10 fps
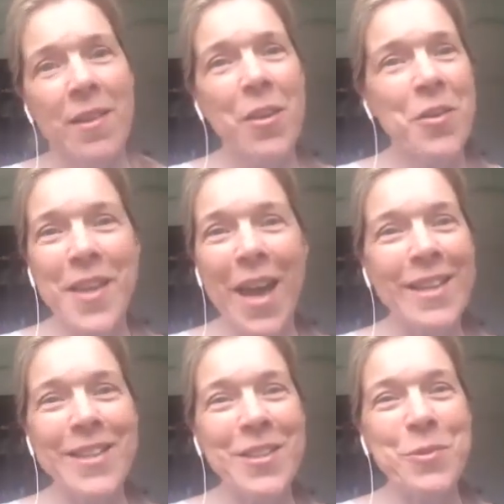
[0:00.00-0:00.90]
So
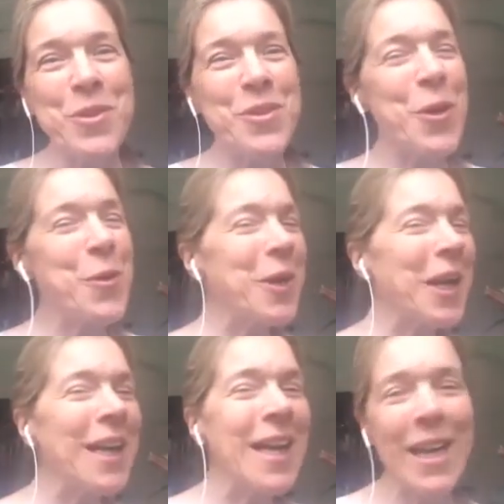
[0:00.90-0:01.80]
sad, because it was so
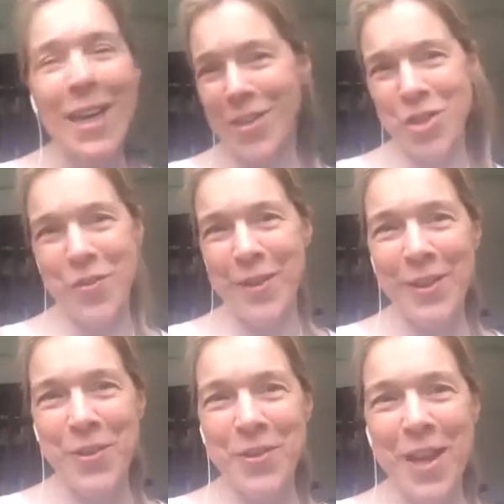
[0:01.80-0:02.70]
clear during
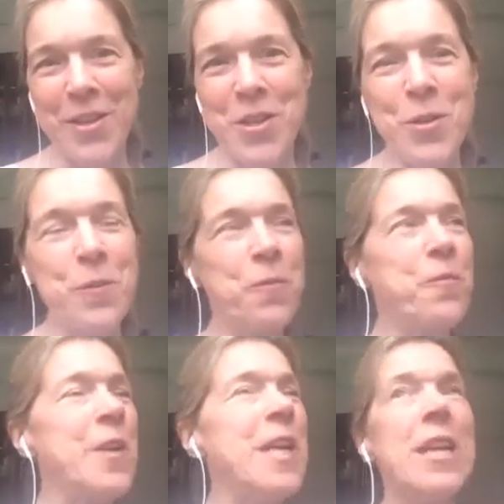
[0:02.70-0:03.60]
lockdown. You could
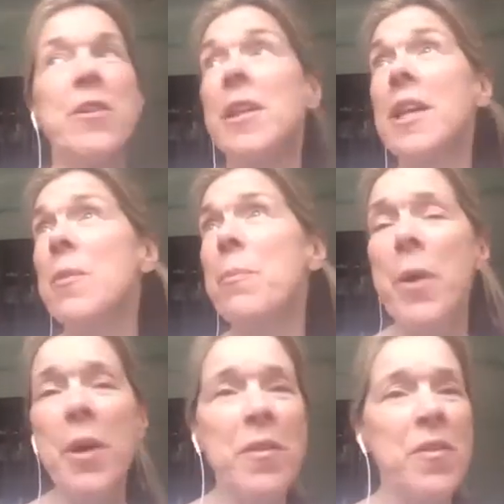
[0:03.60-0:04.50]
feel it. You could hear the
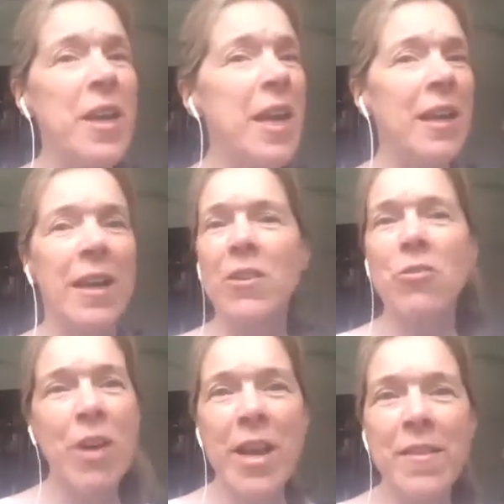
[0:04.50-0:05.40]
birds singing like
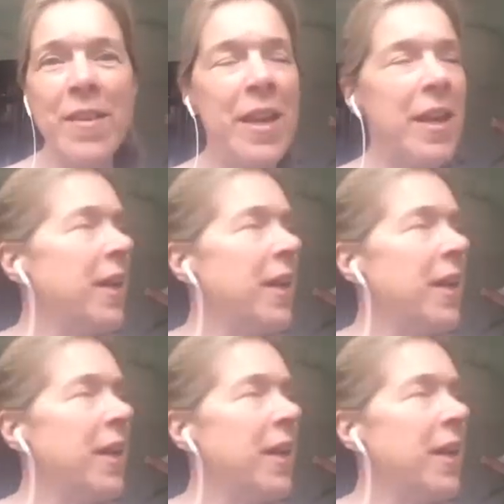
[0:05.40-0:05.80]
crazy.